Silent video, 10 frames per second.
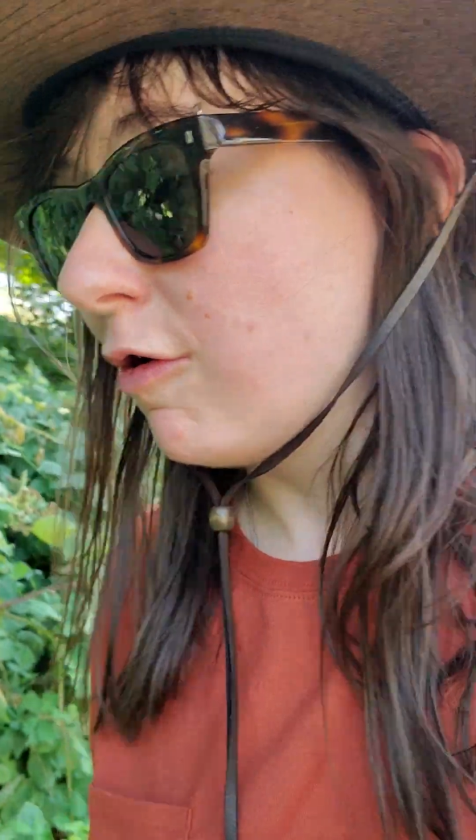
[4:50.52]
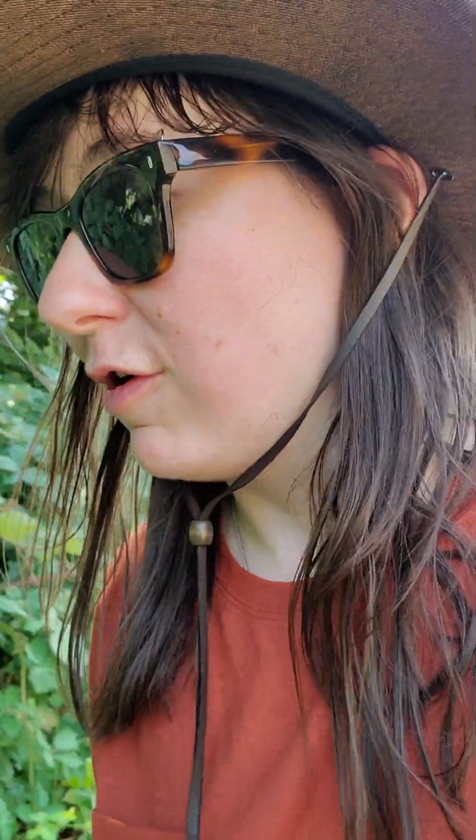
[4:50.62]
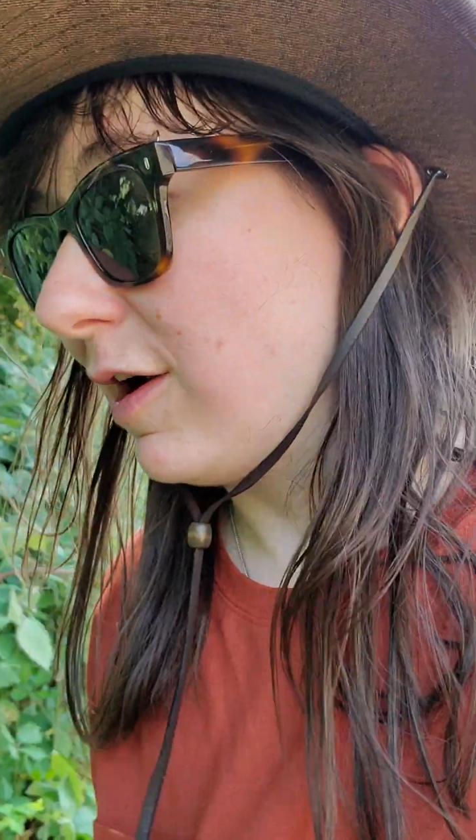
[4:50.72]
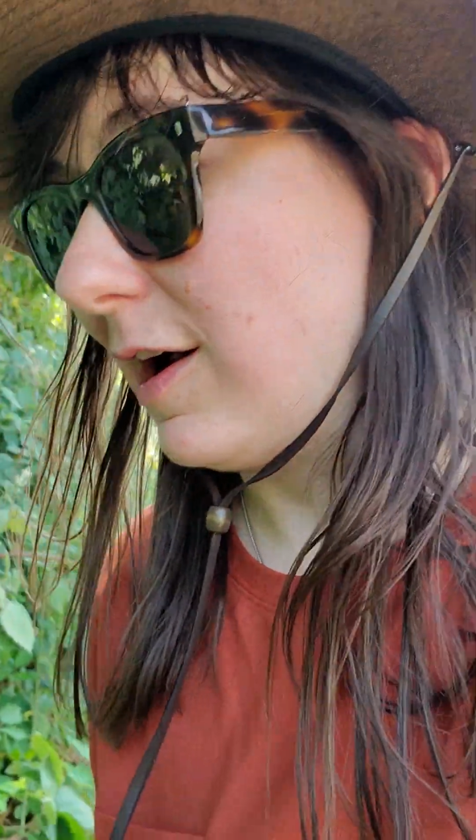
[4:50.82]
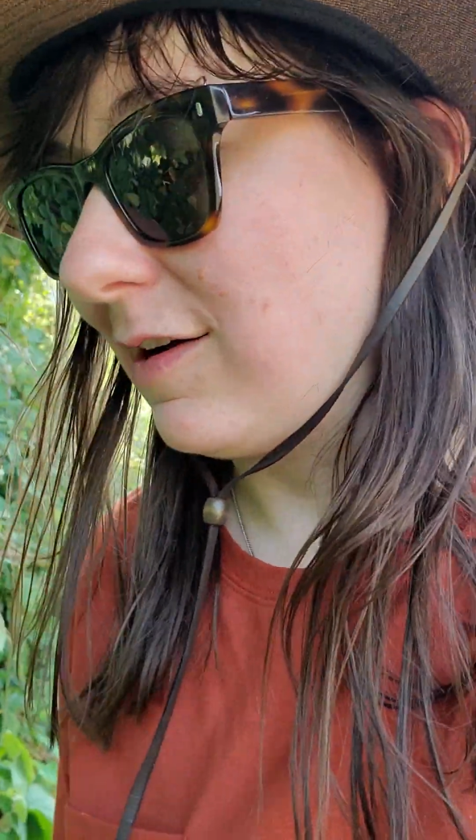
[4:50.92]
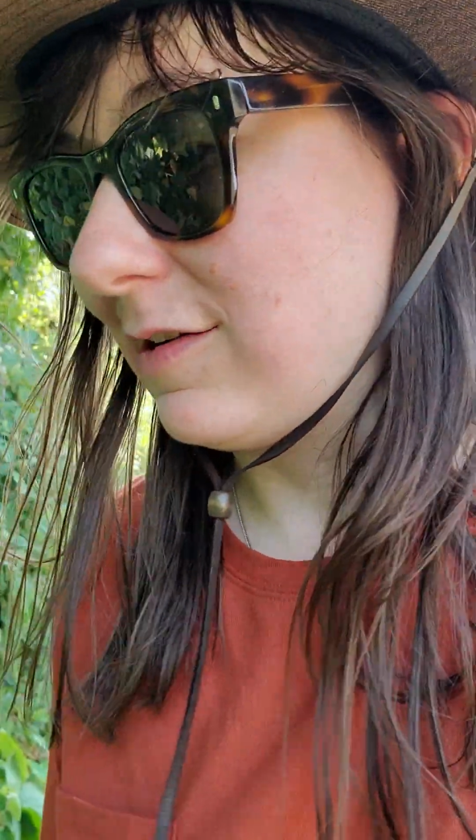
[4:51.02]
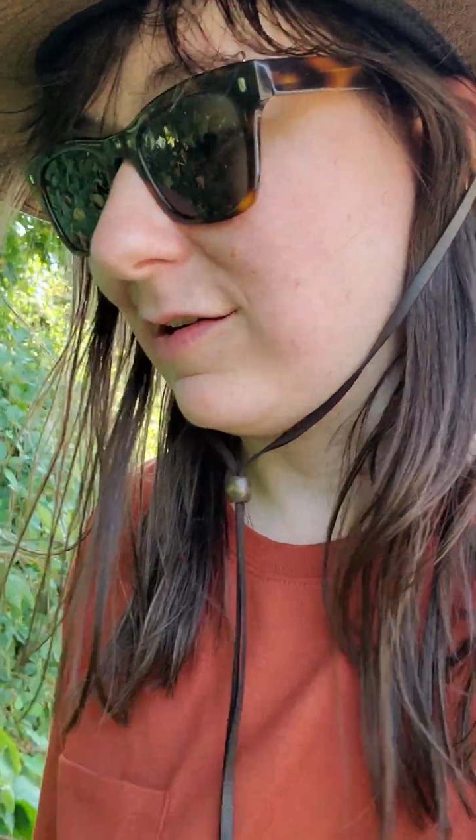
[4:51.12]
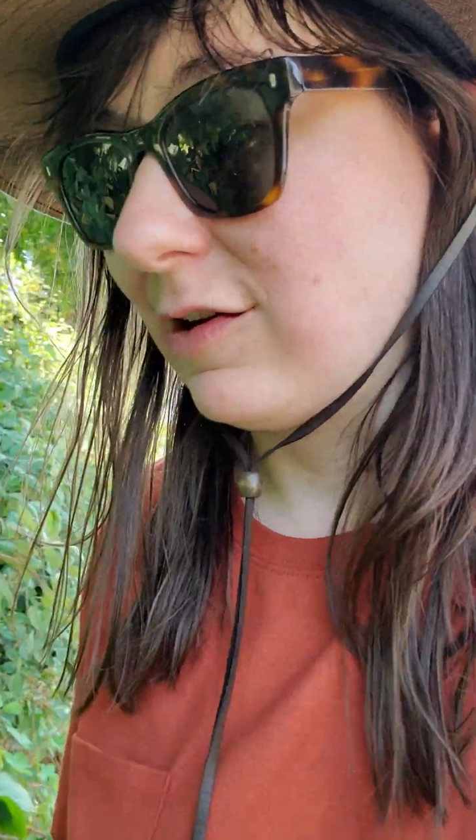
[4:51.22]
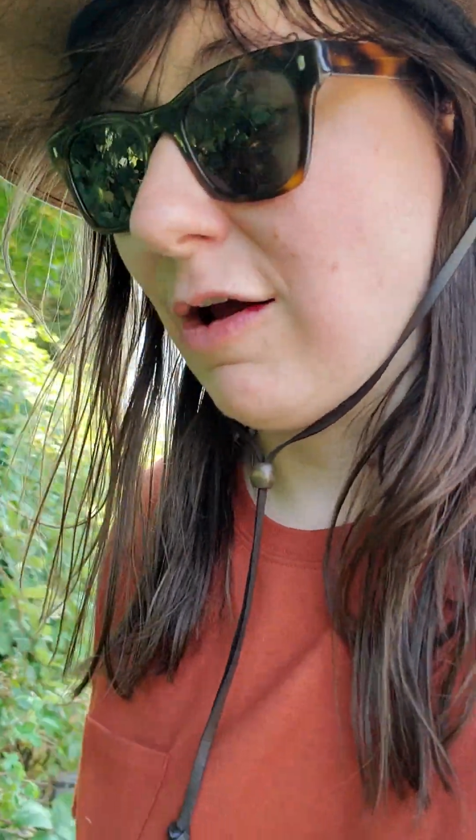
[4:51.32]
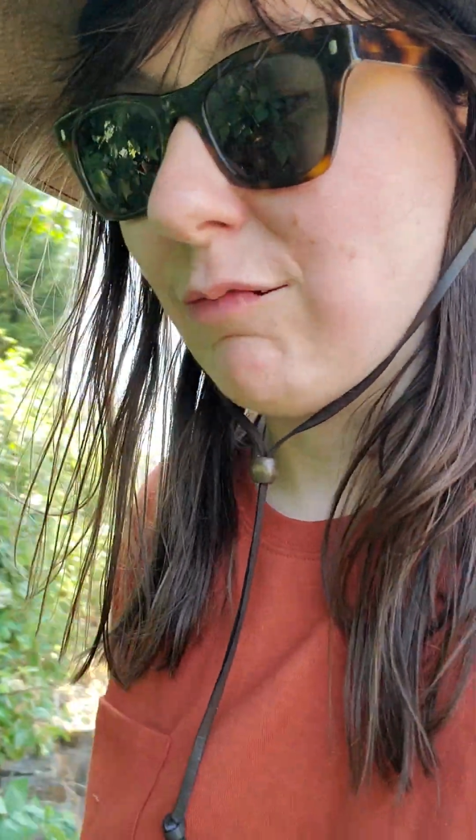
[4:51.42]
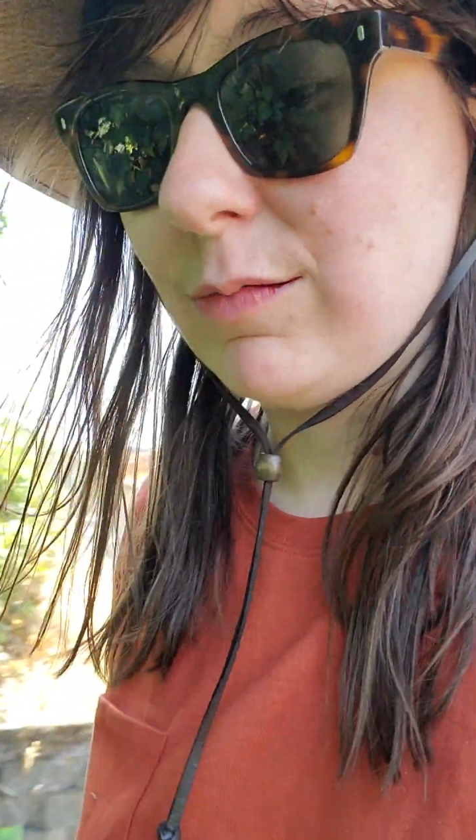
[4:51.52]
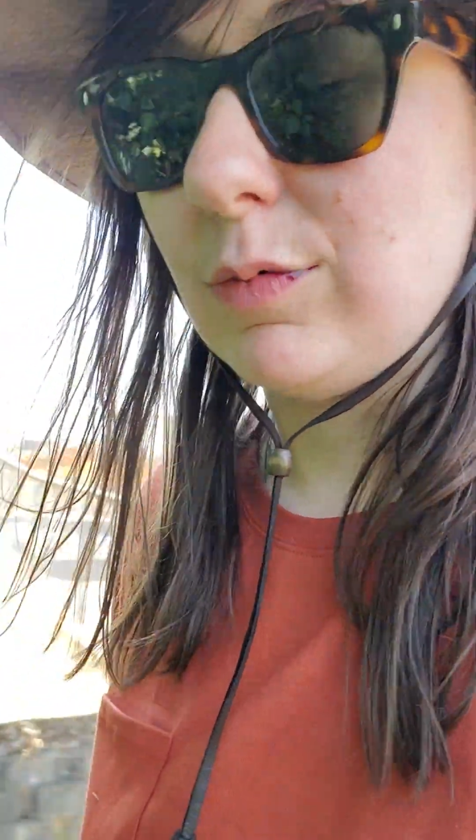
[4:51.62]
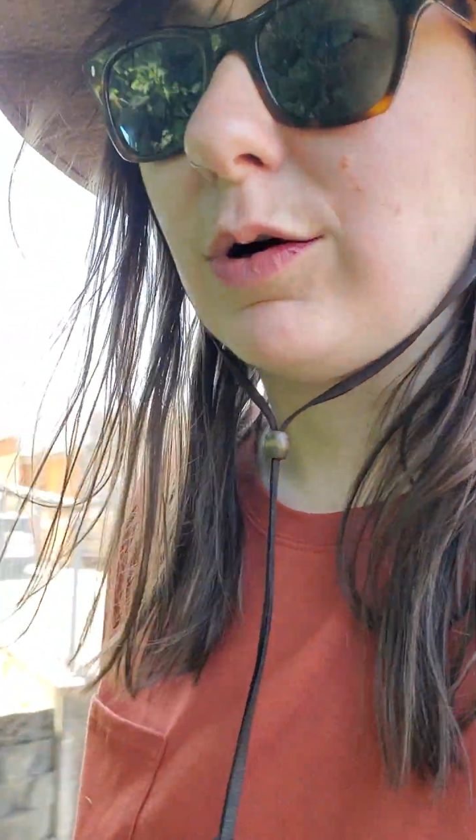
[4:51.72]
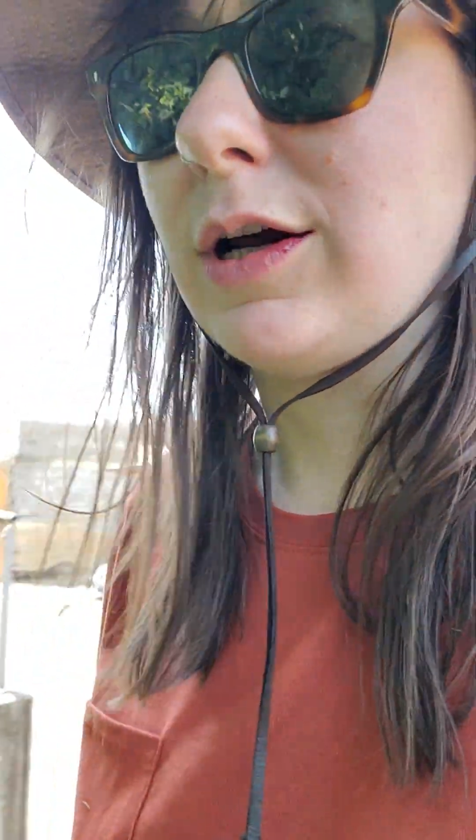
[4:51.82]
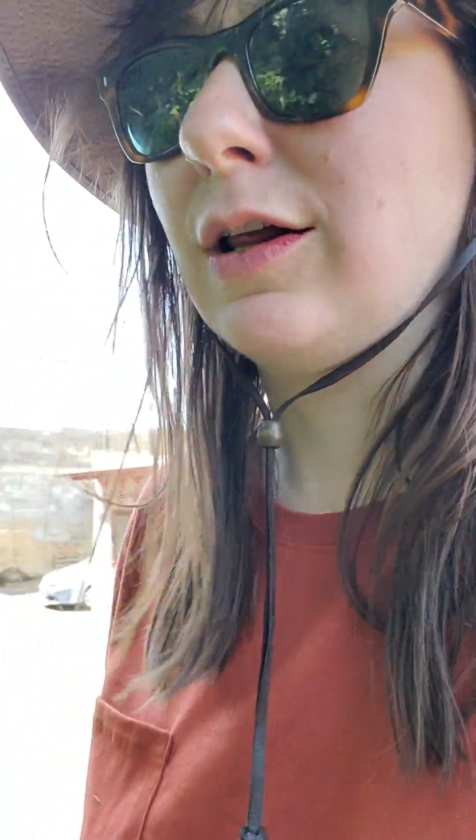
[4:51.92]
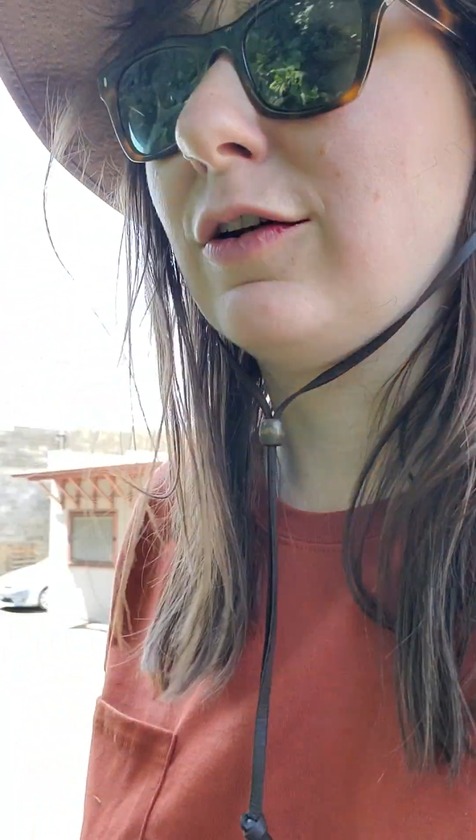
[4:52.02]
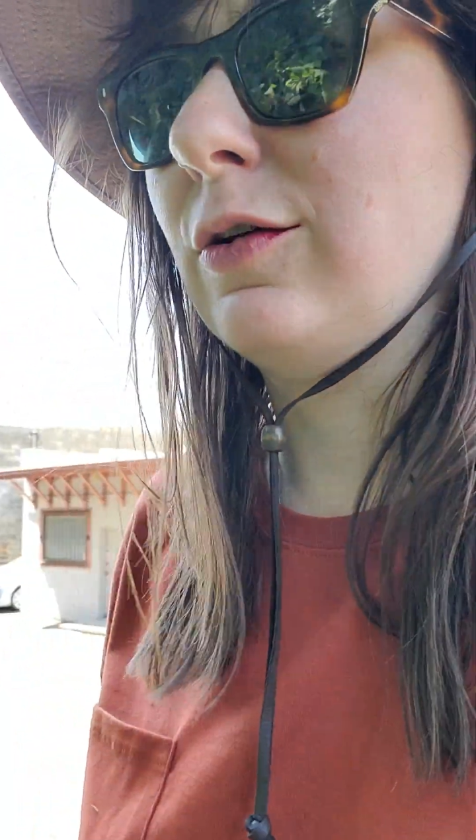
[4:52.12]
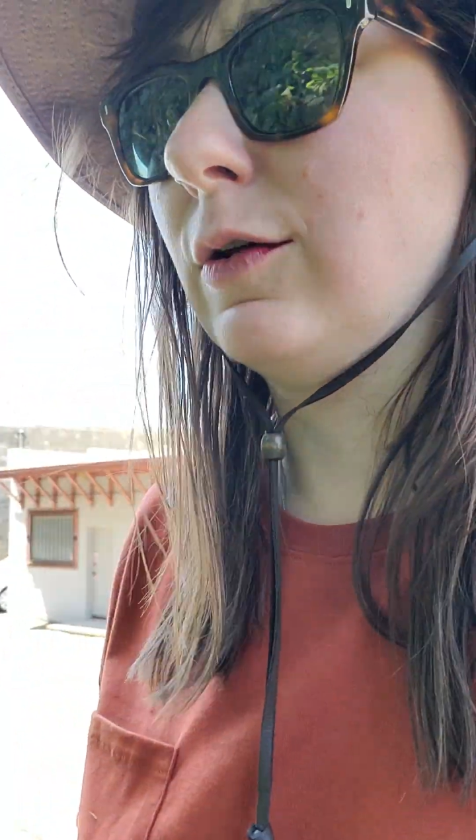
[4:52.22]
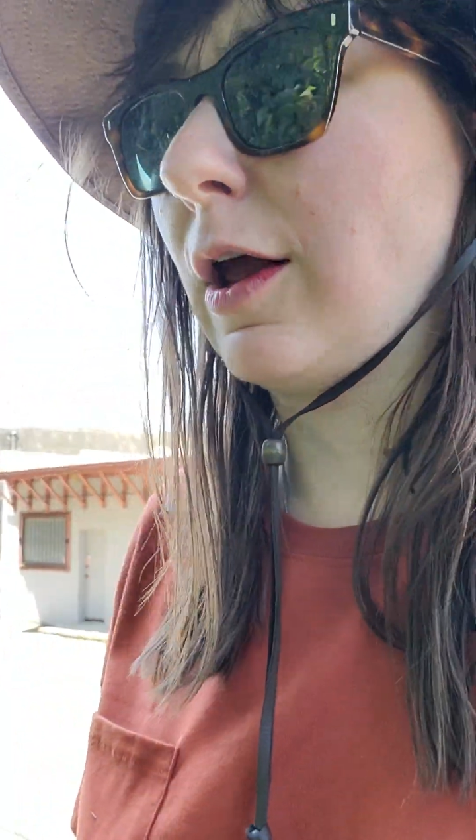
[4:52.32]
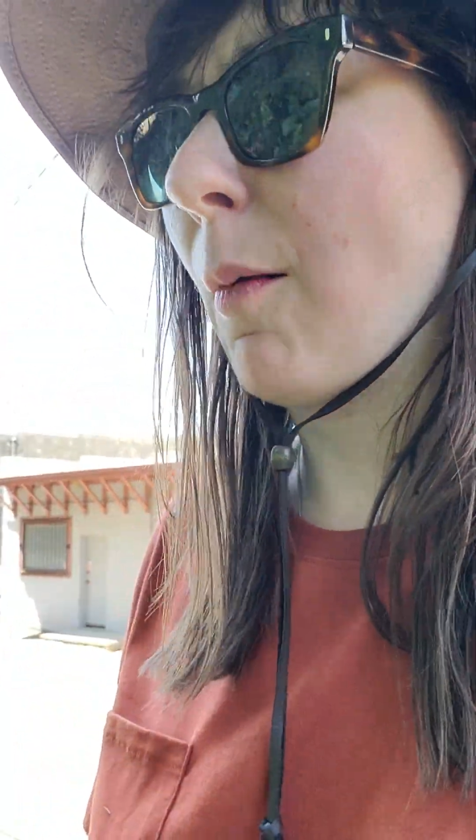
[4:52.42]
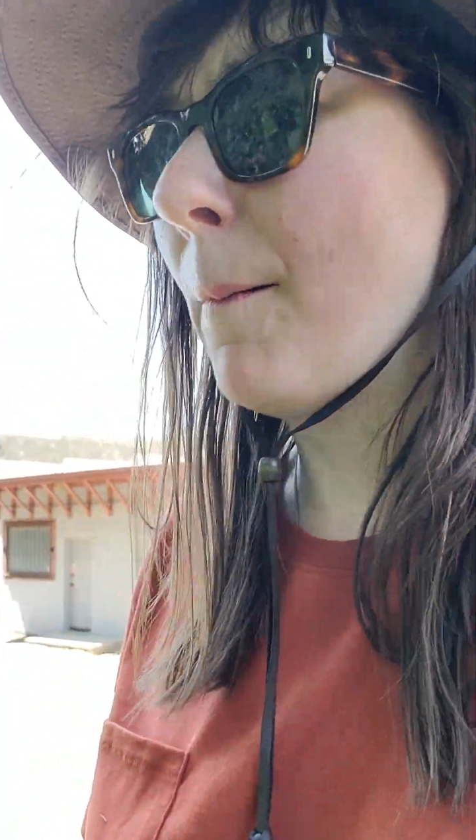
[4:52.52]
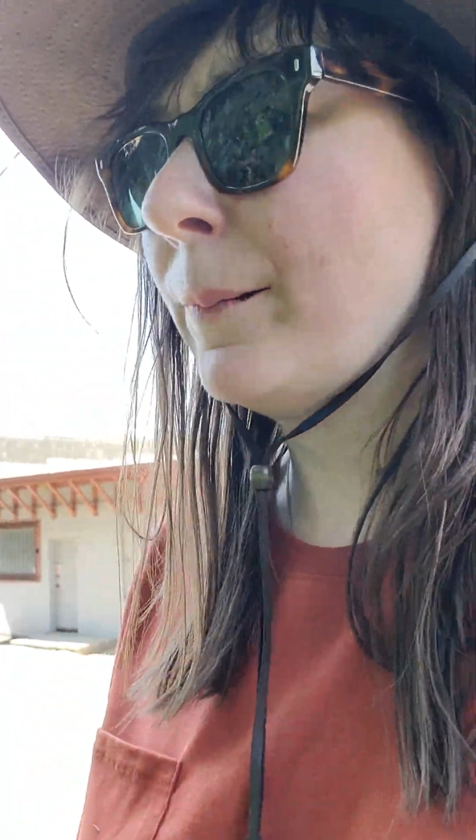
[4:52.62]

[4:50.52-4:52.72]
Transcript: She asked a staff member working there. She was like,